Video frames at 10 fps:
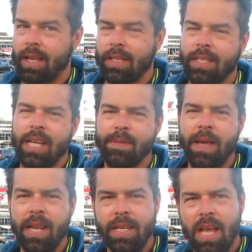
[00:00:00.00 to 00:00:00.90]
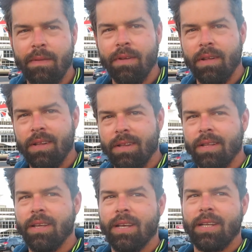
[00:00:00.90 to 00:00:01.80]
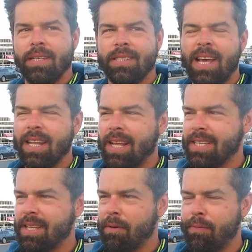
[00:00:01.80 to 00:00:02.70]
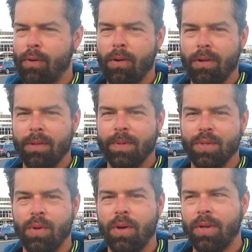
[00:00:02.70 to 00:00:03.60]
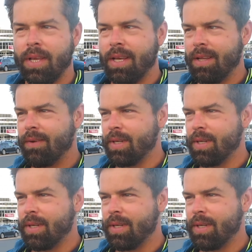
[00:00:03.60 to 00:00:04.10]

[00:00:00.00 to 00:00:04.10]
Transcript: and the Tasmanian devil, uh, sadly I saw four of them as roadkill,